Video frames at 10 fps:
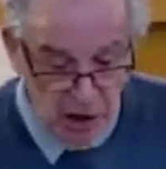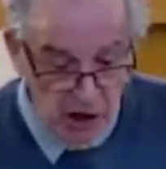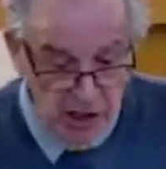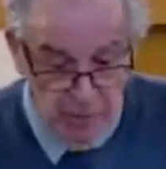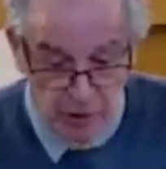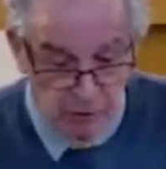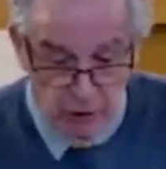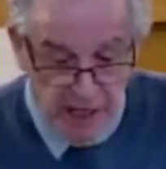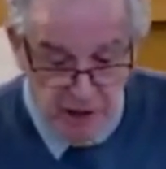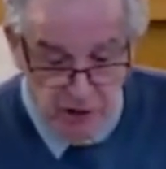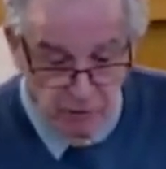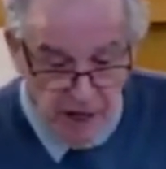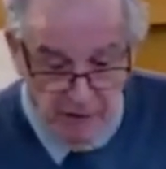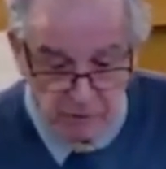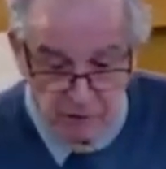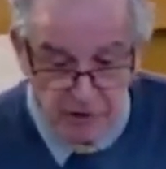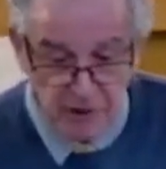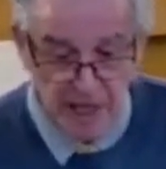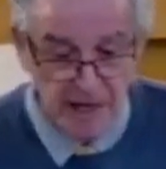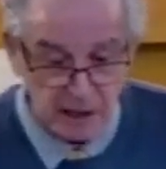argument ranges around her in the
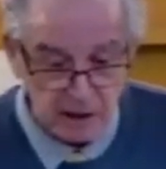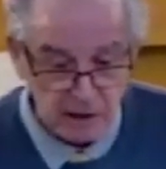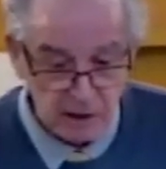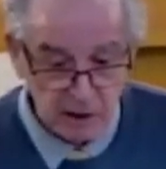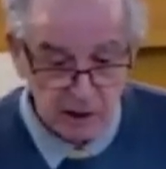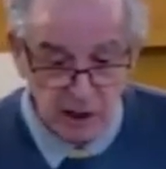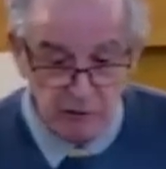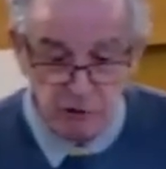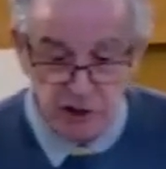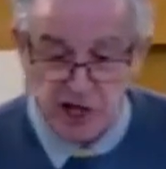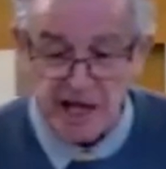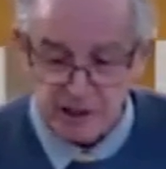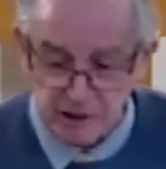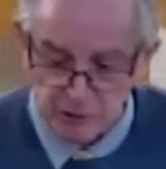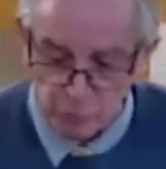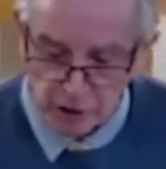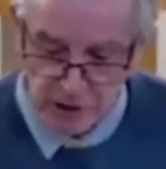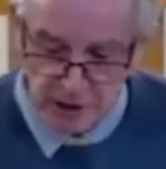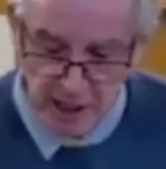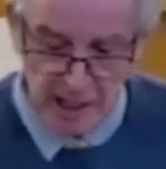tent. Rejected
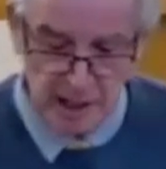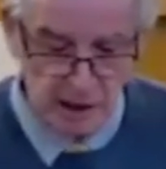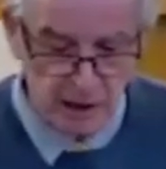once again.